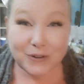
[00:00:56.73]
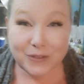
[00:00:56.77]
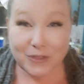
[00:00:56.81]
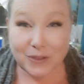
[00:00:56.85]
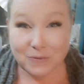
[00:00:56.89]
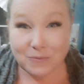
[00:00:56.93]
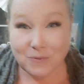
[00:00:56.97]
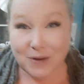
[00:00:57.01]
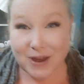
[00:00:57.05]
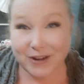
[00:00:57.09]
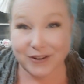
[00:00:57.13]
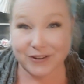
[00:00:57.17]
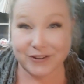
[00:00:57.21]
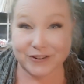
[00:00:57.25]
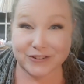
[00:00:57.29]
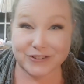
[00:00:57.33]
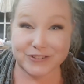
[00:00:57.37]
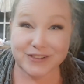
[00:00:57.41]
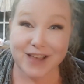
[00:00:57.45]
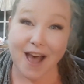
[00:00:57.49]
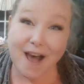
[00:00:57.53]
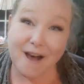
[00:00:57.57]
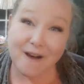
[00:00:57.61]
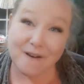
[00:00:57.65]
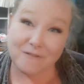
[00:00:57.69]
the winners
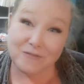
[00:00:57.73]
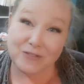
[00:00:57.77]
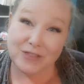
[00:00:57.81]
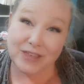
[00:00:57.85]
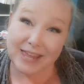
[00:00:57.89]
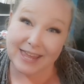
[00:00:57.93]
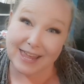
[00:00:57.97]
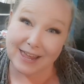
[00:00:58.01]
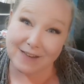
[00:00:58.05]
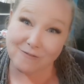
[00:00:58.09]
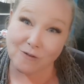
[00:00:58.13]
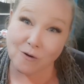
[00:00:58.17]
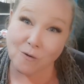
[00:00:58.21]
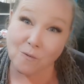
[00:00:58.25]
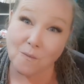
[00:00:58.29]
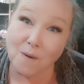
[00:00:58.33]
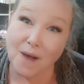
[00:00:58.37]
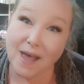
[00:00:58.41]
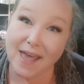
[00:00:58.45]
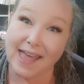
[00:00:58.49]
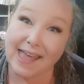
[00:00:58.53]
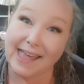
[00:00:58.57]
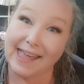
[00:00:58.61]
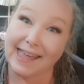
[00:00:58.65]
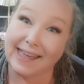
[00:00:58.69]
of the
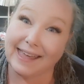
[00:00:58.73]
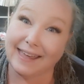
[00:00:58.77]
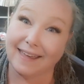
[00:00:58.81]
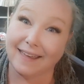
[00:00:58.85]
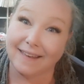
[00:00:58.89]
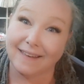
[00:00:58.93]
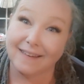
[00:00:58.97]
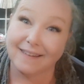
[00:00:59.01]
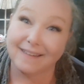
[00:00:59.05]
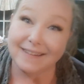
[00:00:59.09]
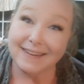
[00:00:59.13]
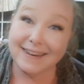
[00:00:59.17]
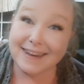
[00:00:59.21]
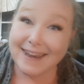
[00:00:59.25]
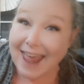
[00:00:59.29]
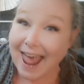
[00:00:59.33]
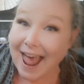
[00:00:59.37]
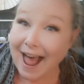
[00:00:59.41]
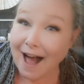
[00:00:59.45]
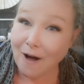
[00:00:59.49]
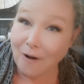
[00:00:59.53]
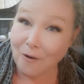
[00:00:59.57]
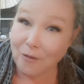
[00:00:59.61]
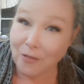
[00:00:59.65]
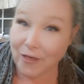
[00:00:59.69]
giveaway
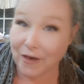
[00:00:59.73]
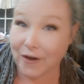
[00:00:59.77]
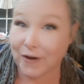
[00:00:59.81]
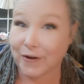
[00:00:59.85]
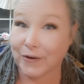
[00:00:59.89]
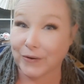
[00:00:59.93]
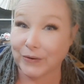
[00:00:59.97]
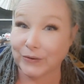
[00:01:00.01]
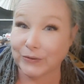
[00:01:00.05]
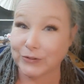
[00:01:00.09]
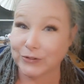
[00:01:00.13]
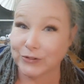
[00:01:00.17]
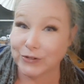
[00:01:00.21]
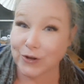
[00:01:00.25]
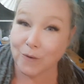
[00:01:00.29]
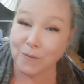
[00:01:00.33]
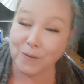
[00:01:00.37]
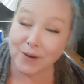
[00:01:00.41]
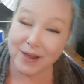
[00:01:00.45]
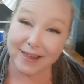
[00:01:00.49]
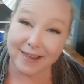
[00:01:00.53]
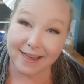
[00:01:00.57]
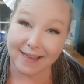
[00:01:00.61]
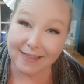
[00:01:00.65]
now though, so we can